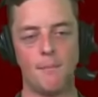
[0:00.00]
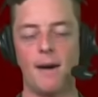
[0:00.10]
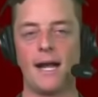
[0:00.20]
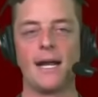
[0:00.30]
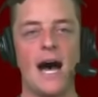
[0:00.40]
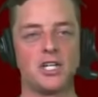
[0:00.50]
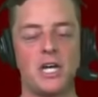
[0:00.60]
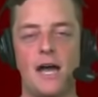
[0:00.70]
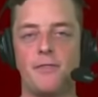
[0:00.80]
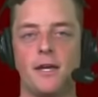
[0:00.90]
my gosh,
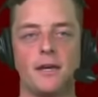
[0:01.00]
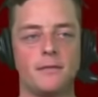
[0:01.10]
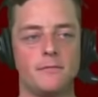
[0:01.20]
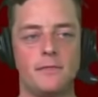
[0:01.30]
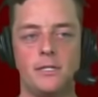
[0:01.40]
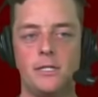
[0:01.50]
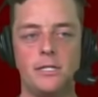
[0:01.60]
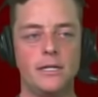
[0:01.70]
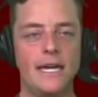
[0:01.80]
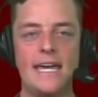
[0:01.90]
I think
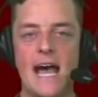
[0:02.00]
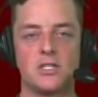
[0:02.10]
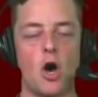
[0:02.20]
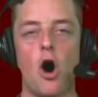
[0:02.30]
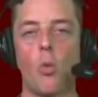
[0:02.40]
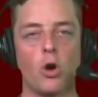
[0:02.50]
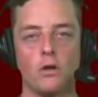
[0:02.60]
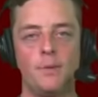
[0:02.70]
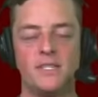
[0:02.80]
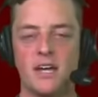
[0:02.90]
he has
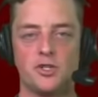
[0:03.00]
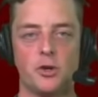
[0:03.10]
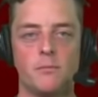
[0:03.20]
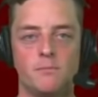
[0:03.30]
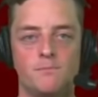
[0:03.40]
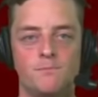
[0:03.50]
all-world potential.